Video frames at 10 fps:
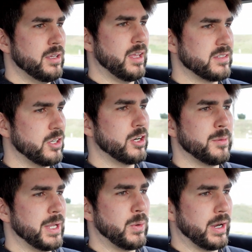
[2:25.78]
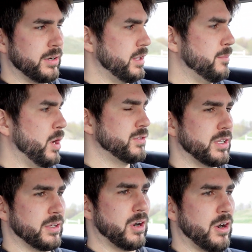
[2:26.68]
It's still going to be quicker than most
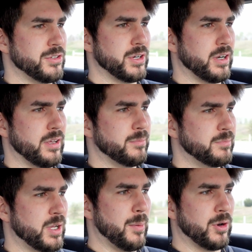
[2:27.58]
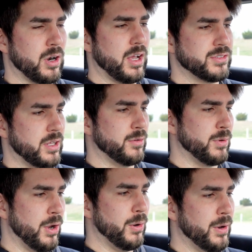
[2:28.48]
other cars you're going to come across on the
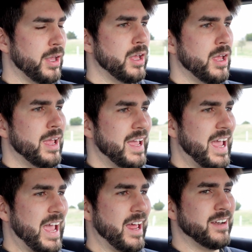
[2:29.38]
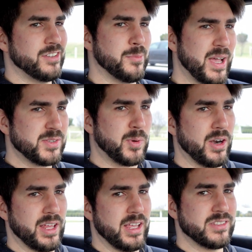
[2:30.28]
road. And the best
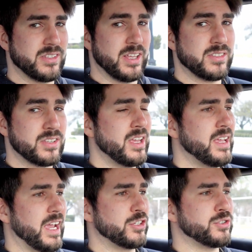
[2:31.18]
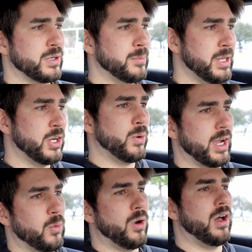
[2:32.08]
part is it's extremely
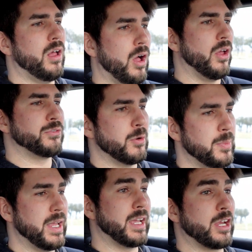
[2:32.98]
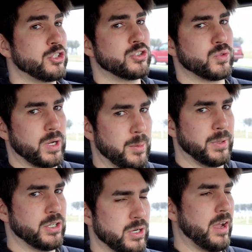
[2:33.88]
quick while also being
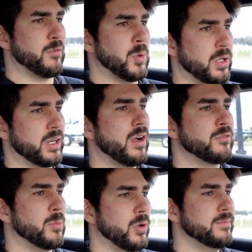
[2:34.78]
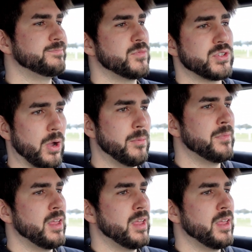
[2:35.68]
extremely drivable and comfortable. So